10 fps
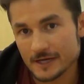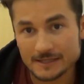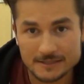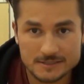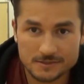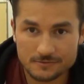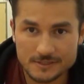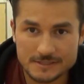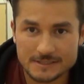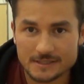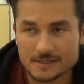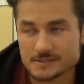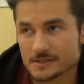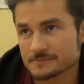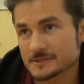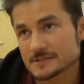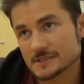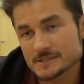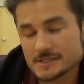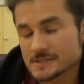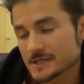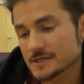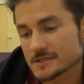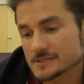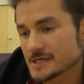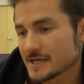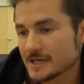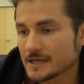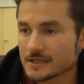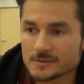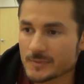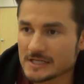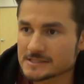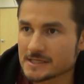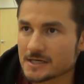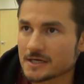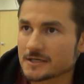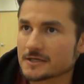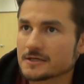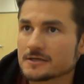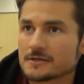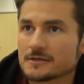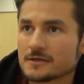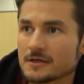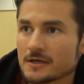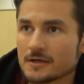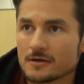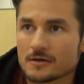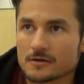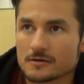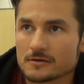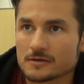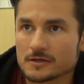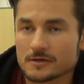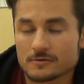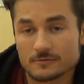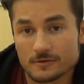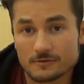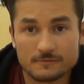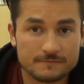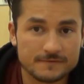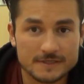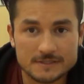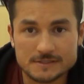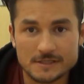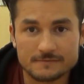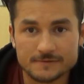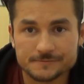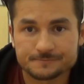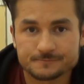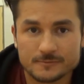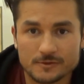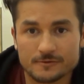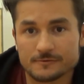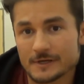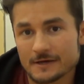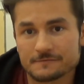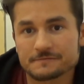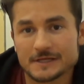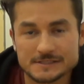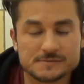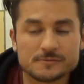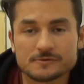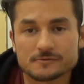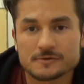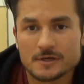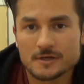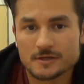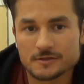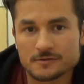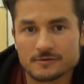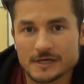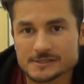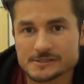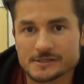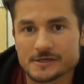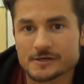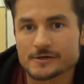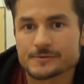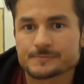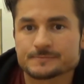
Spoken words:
at least 30 seconds up to 60 seconds. It depends on your fitness level or how flexible you actually are.